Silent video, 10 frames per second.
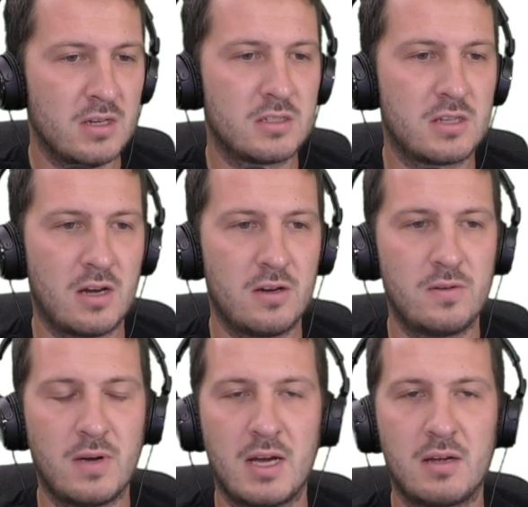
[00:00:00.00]
So,
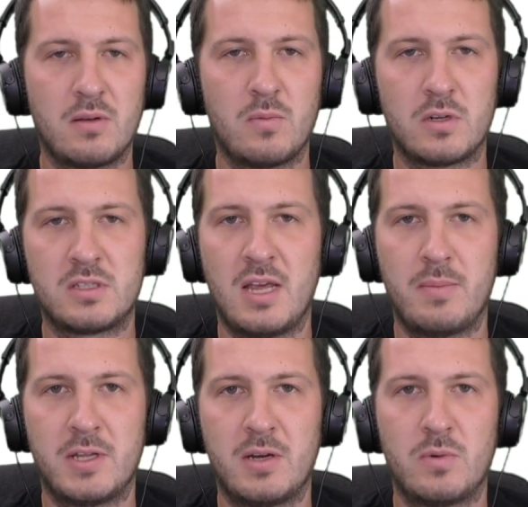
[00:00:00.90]
uh, what's Ham
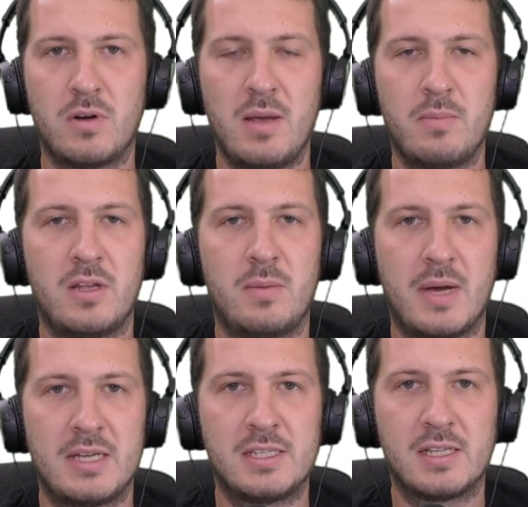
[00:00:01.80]
Alert? Well, Ham Alert
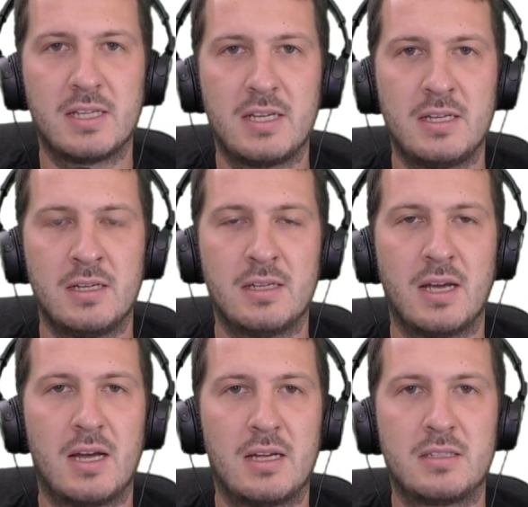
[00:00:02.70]
basically
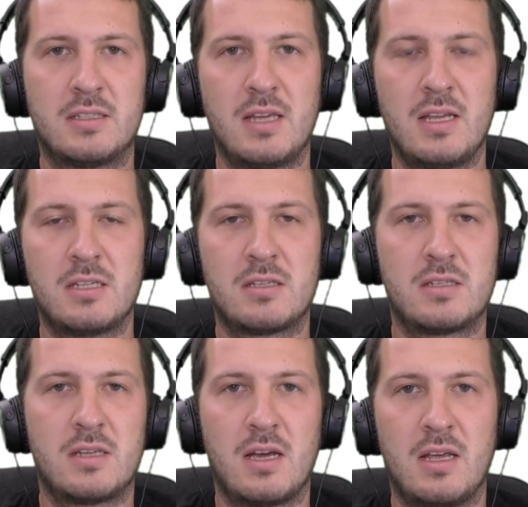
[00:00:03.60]
uh,
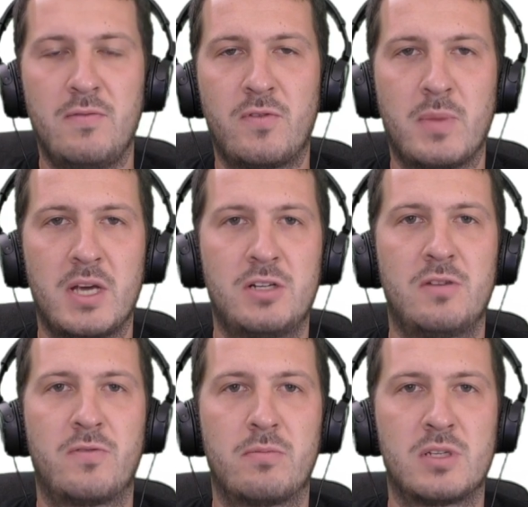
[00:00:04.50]
sends uh,
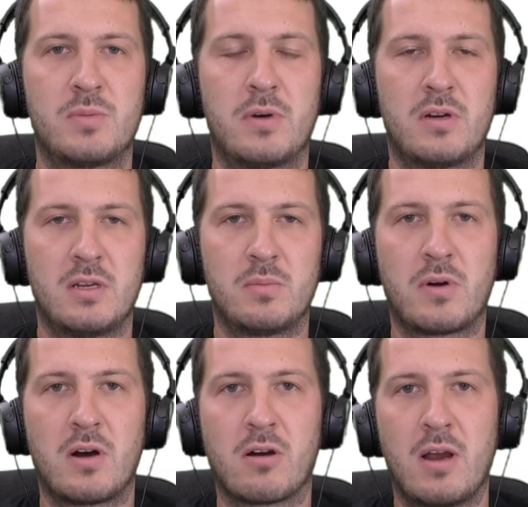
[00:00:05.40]
information from spotting
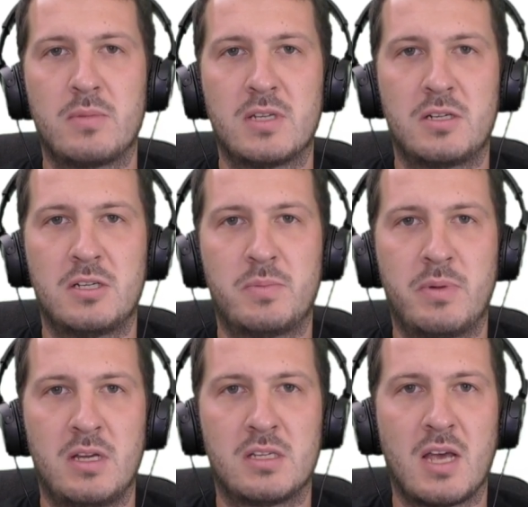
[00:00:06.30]
programs such as
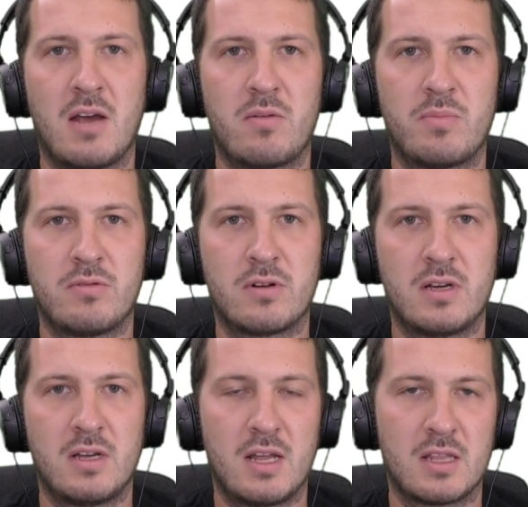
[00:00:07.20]
PSK Reporter
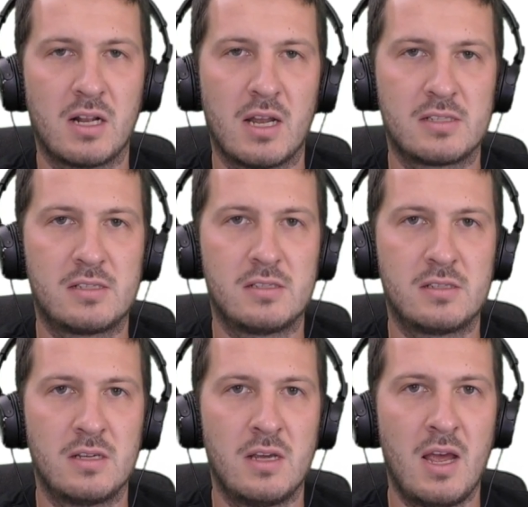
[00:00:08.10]
and other clusters,
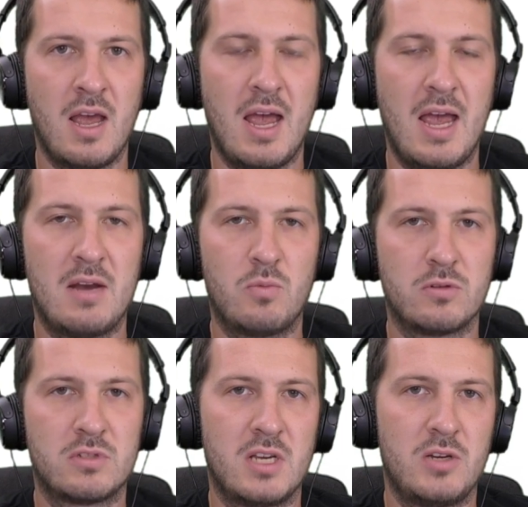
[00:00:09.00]
and will
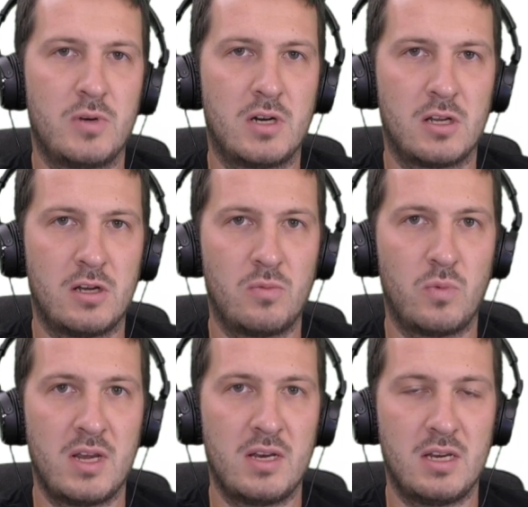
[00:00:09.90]
send you an alert
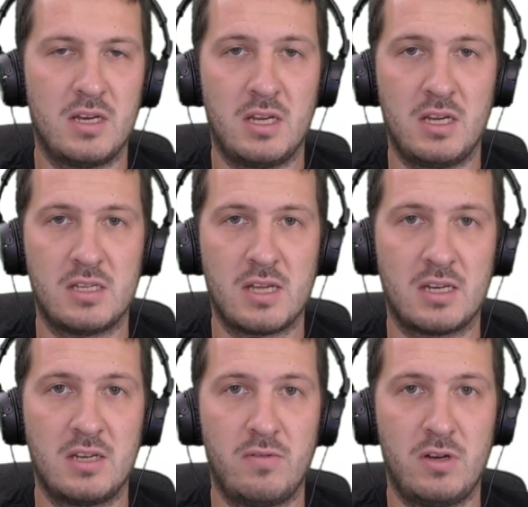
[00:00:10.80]
when it hears
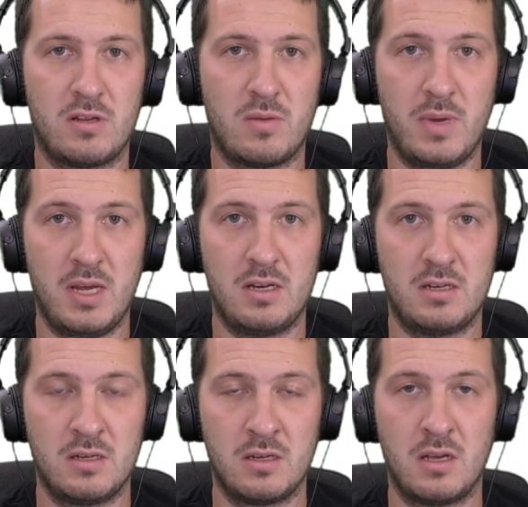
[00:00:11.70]
activity on the
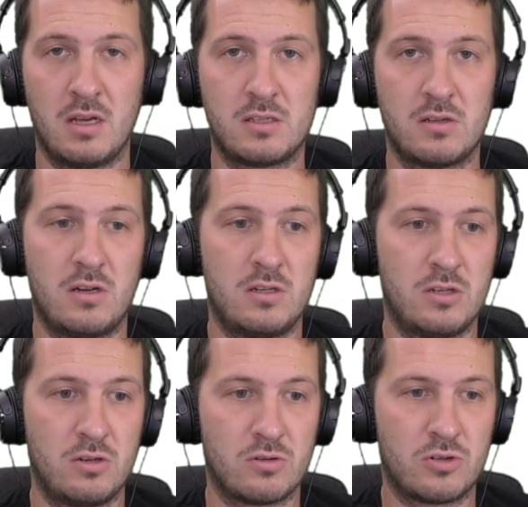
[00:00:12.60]
band assigned
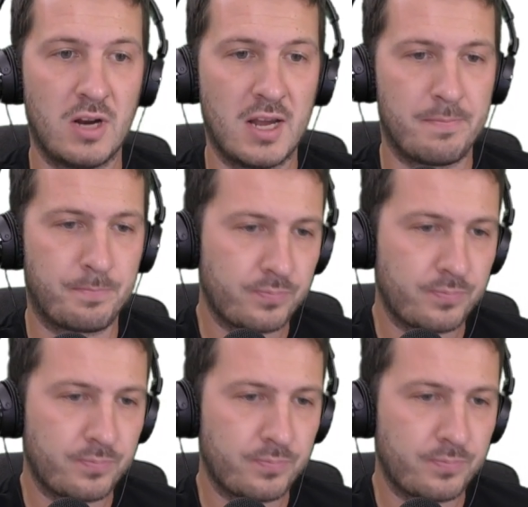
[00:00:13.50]
to your trigger.